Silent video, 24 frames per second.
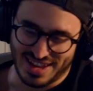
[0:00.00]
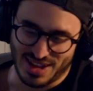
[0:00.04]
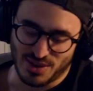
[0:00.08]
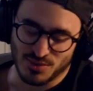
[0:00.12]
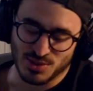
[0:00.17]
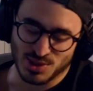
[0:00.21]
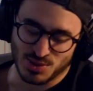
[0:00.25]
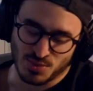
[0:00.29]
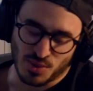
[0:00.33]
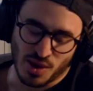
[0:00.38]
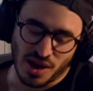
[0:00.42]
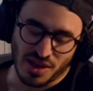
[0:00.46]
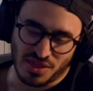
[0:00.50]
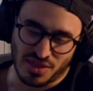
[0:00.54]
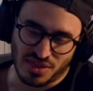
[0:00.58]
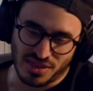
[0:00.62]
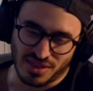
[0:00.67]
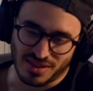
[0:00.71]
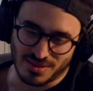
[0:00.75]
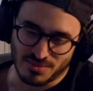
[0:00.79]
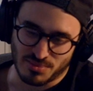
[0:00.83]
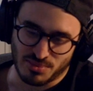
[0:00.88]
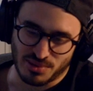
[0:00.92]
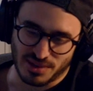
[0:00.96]
it was worth
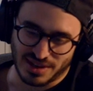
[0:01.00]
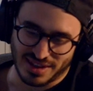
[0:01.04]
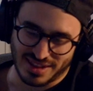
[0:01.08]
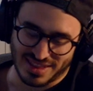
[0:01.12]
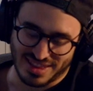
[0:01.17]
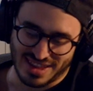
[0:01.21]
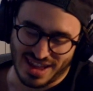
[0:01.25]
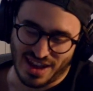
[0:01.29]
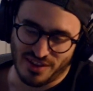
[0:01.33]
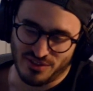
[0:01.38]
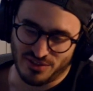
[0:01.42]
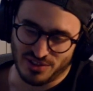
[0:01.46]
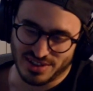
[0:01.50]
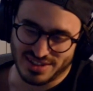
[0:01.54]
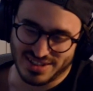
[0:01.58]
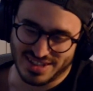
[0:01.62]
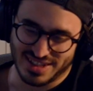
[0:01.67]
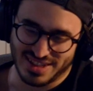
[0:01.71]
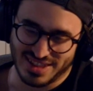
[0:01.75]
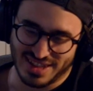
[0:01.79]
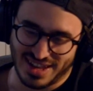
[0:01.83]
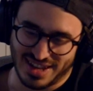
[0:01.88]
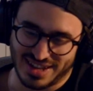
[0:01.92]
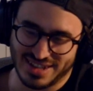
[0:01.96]
putting the effort
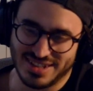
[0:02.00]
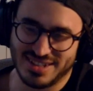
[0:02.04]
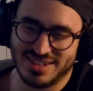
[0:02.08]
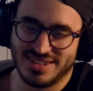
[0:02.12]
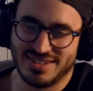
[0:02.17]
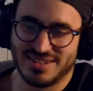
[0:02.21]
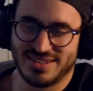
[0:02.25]
in that.